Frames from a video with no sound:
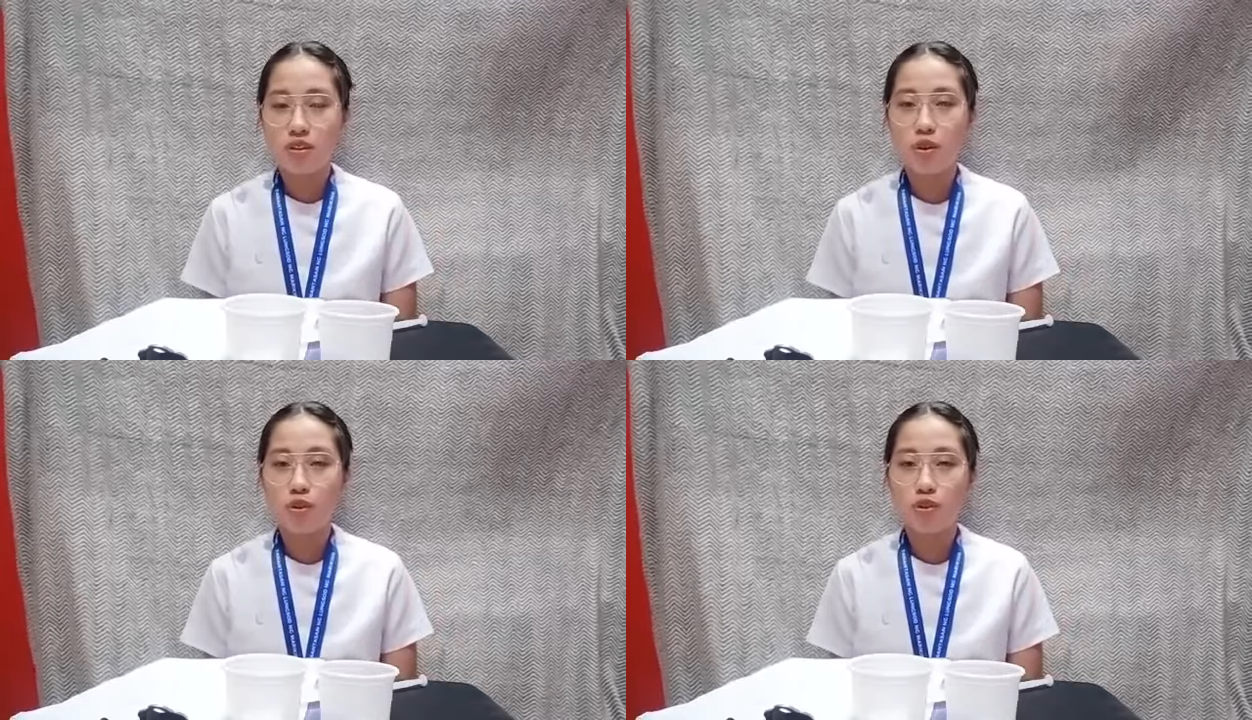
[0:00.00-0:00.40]

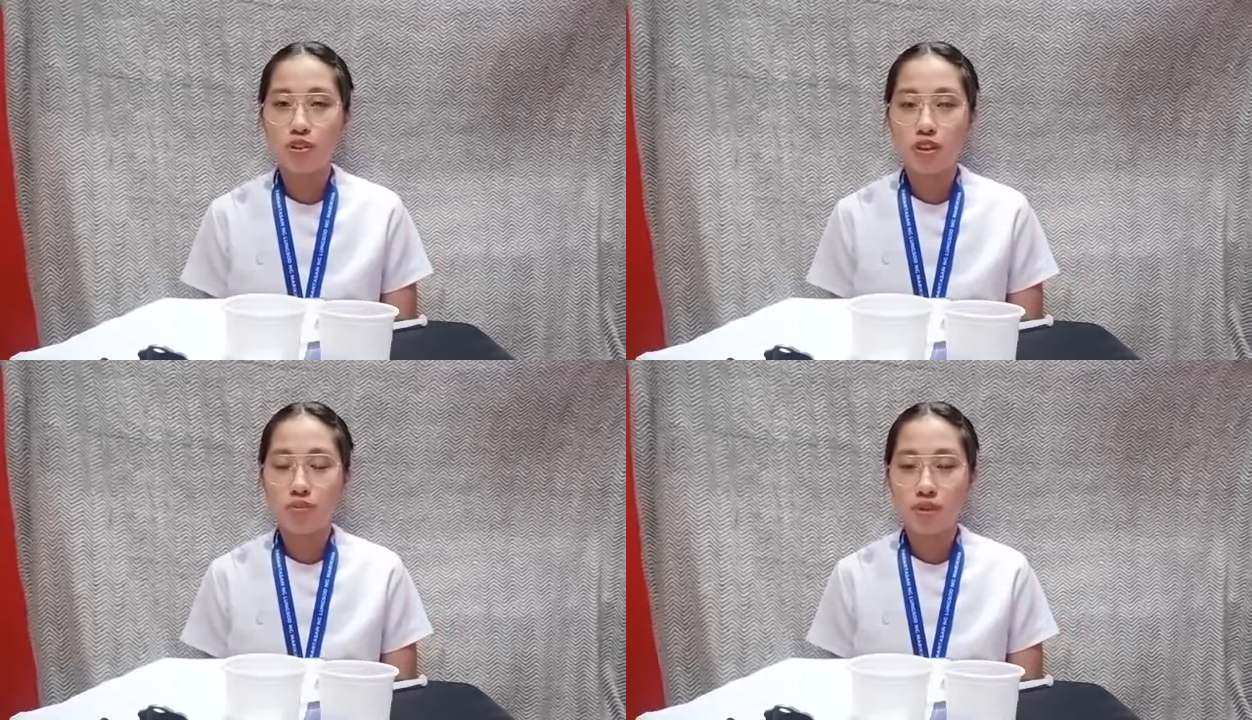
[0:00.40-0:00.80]
go to
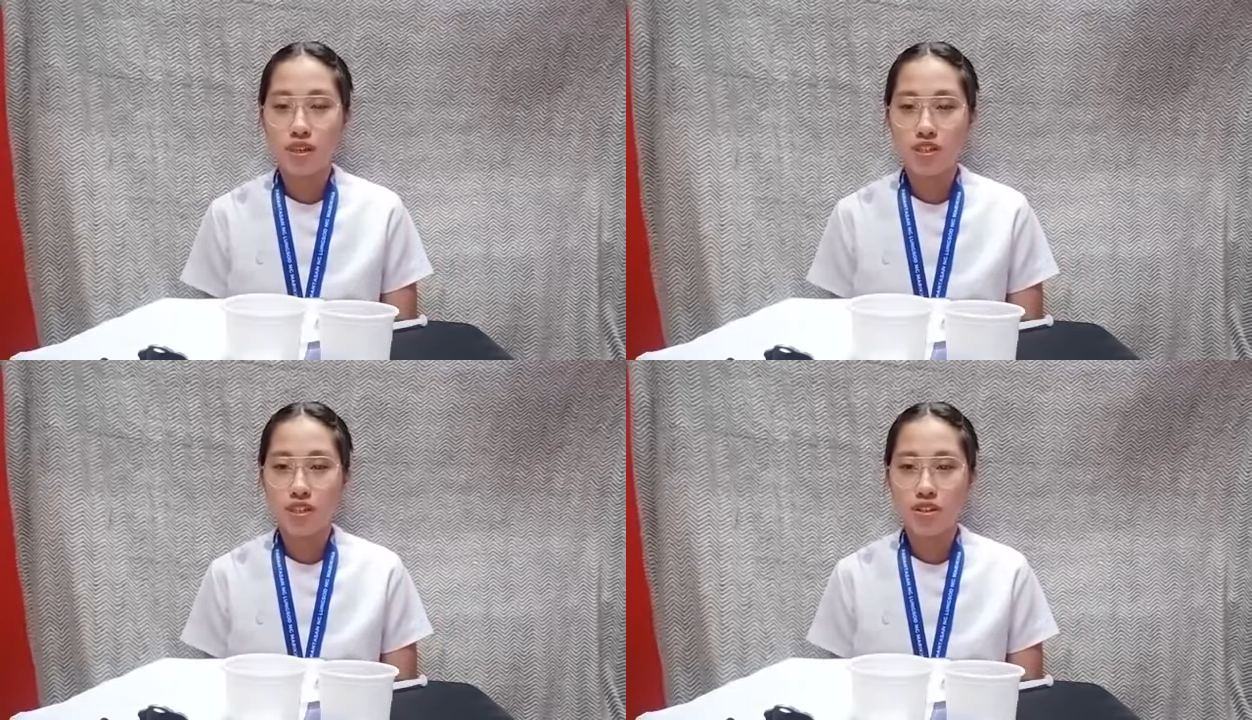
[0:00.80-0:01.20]
the
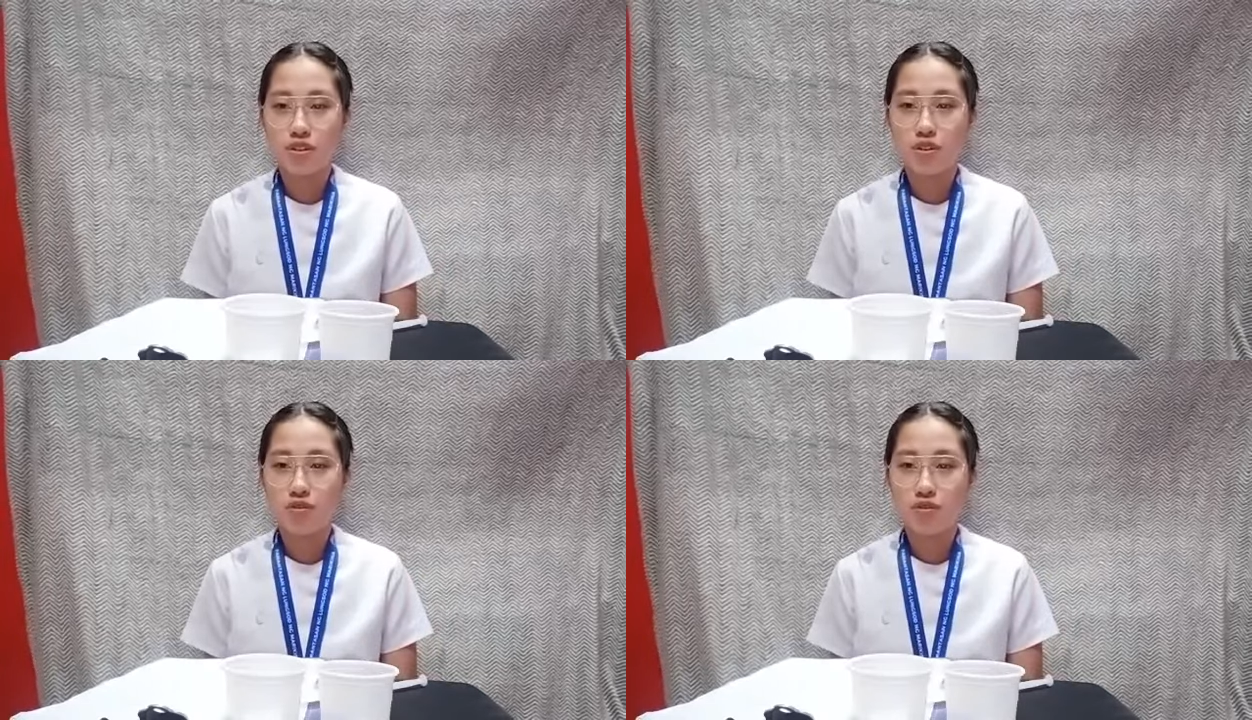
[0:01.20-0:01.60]

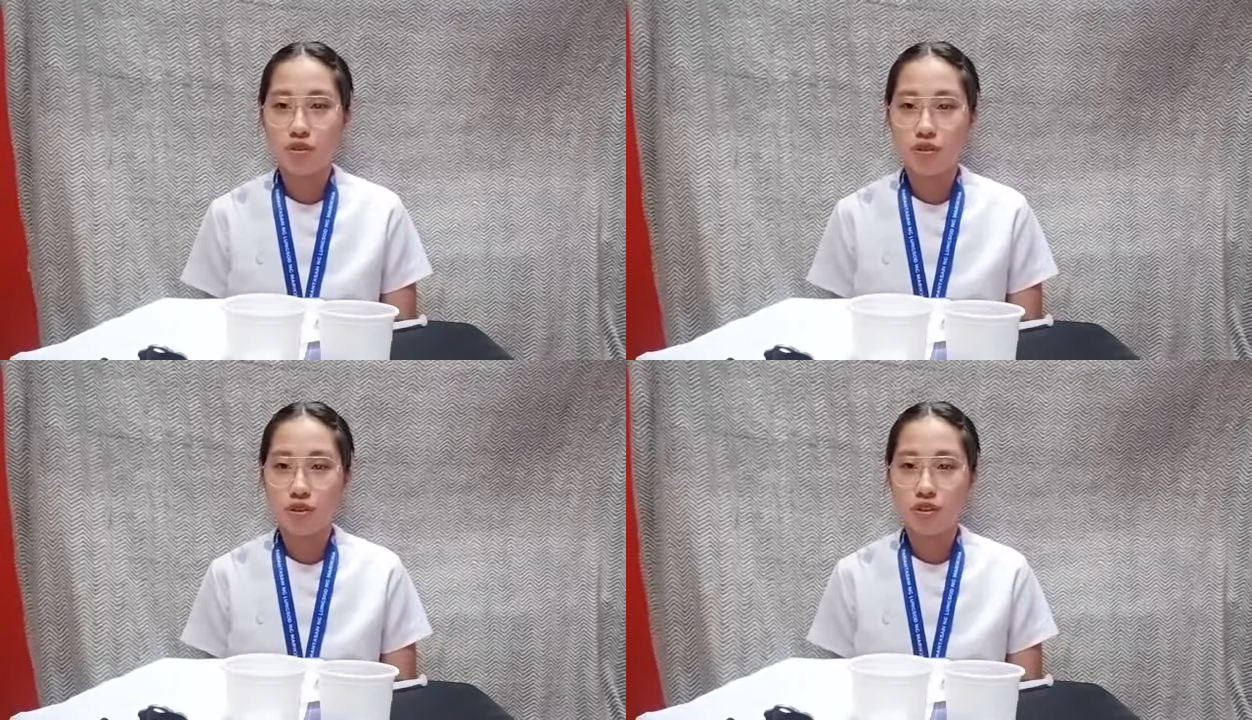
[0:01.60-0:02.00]
patient, of
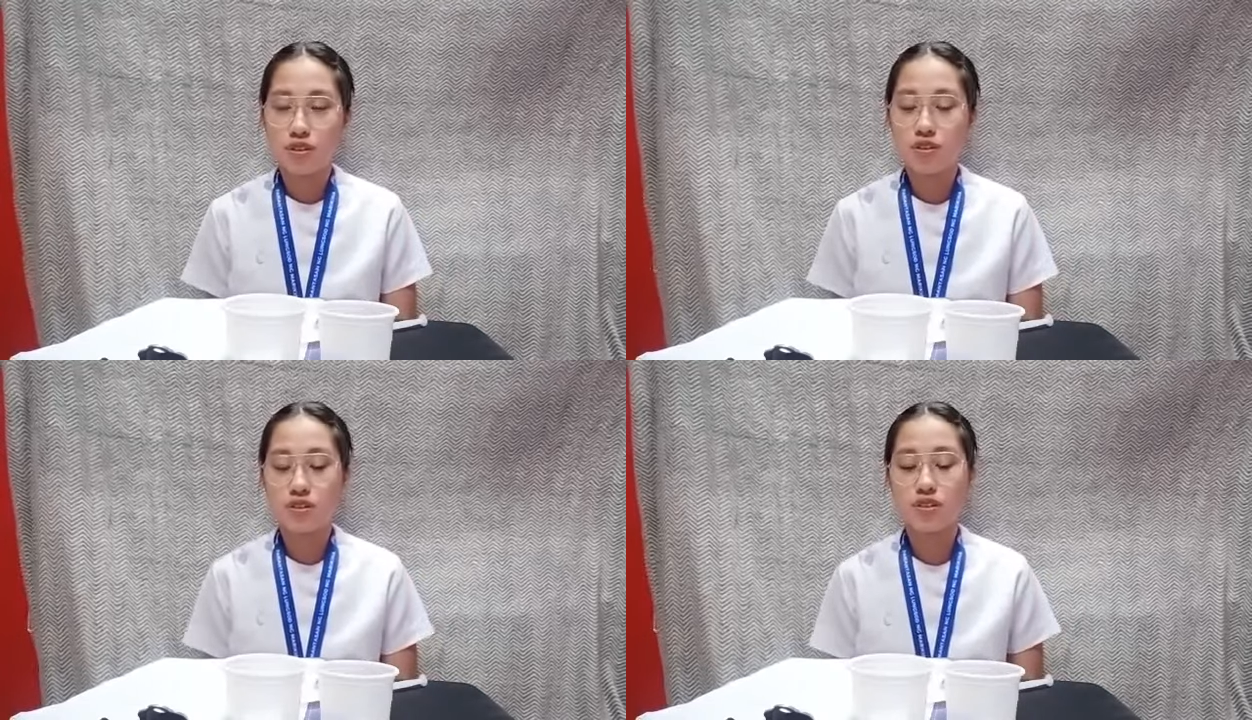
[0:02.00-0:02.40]

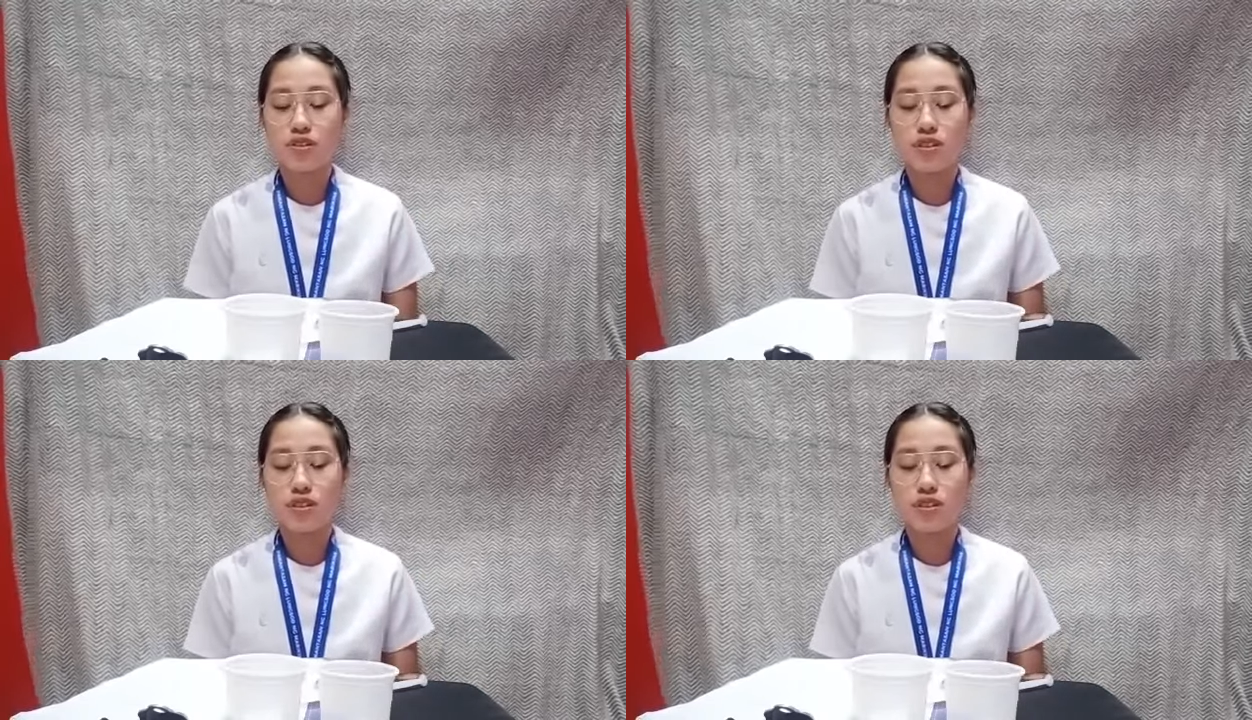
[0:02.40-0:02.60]
course,